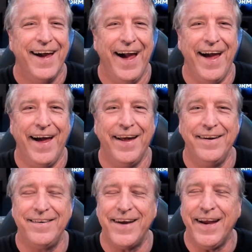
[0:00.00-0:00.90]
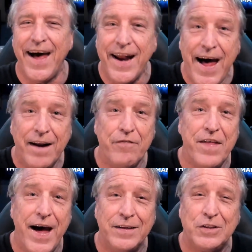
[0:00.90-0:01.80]
And I got out of
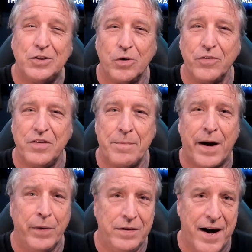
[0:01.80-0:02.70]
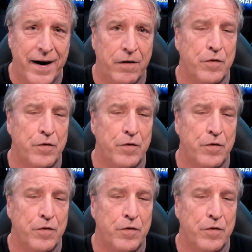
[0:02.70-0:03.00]
that sort of semi-retired